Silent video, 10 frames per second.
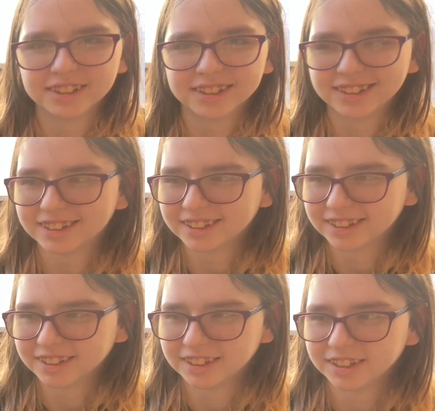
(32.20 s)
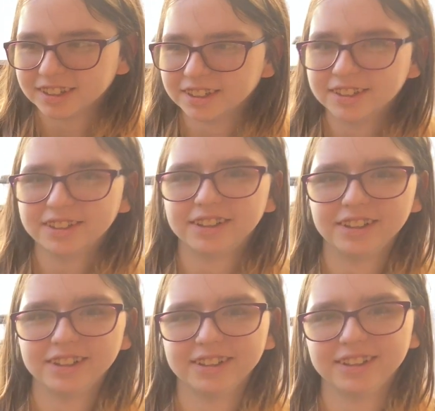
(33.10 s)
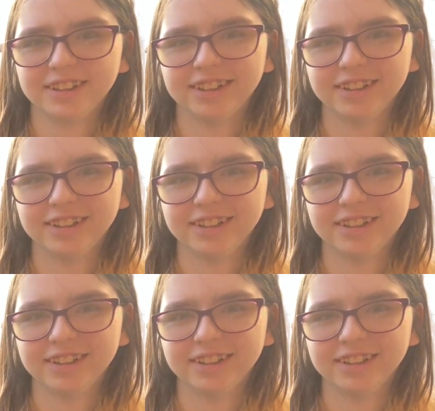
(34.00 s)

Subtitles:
[no speech]